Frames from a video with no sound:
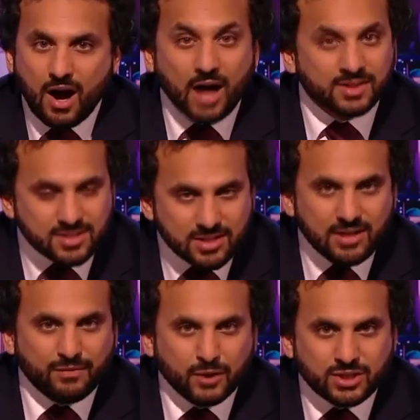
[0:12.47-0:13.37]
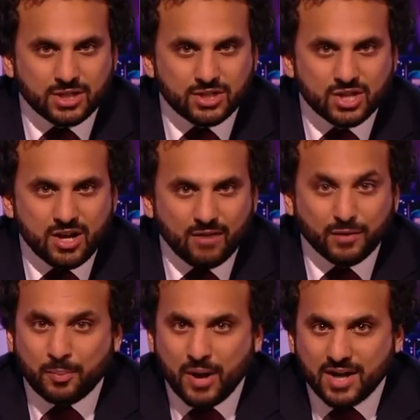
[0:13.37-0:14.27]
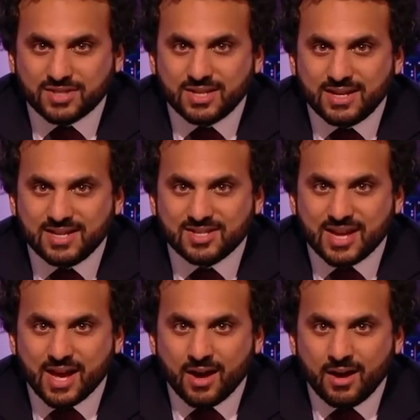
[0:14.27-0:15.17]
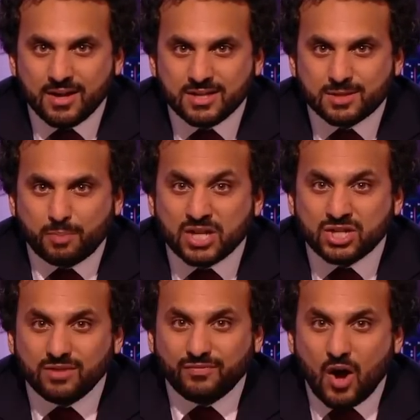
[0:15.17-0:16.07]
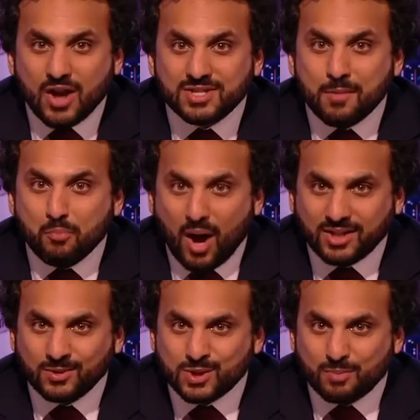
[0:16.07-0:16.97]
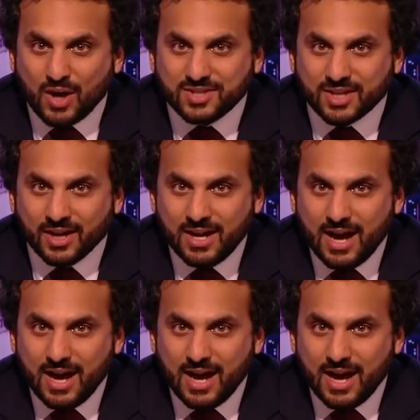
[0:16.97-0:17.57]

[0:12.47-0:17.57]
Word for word: unseen footage of the person in his ear, Special Advisor Michael Spicer,